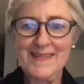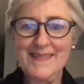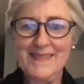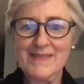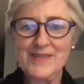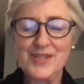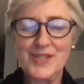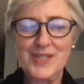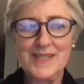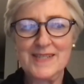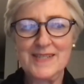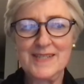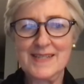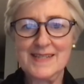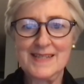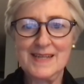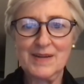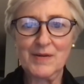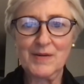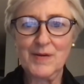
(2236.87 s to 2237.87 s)
There's just
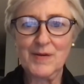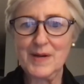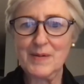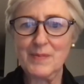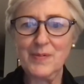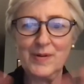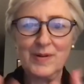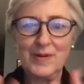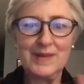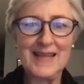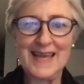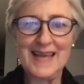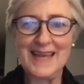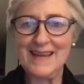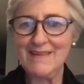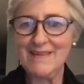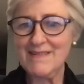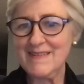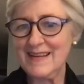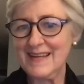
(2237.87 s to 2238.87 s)
this incredible
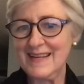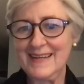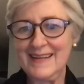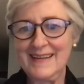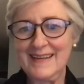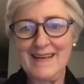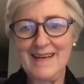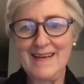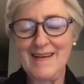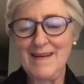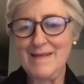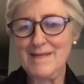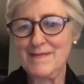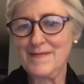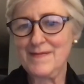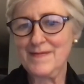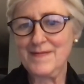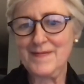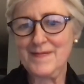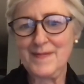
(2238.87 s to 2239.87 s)
layering
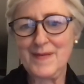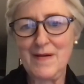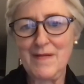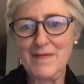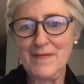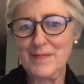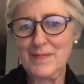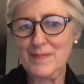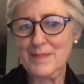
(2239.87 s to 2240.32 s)
of of